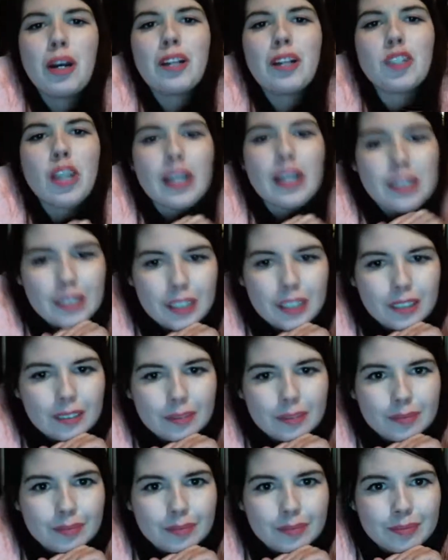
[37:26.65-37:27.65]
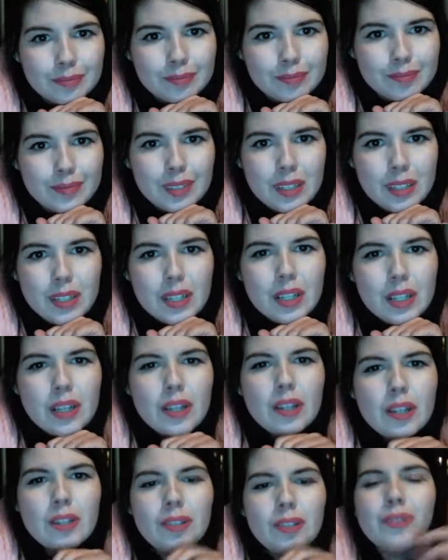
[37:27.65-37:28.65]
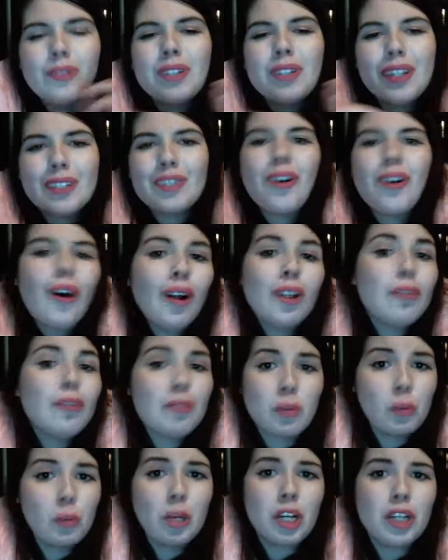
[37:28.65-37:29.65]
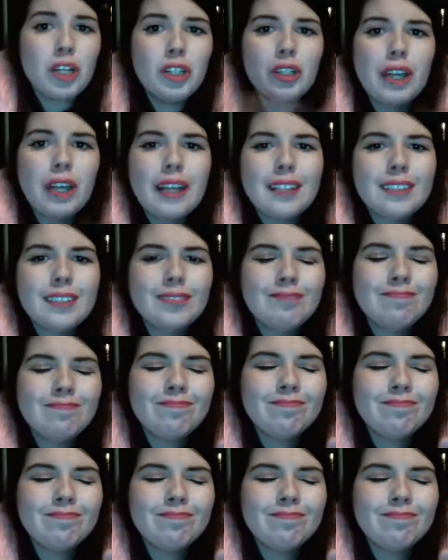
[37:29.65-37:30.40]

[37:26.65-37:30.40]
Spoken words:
project, who does all of the work, that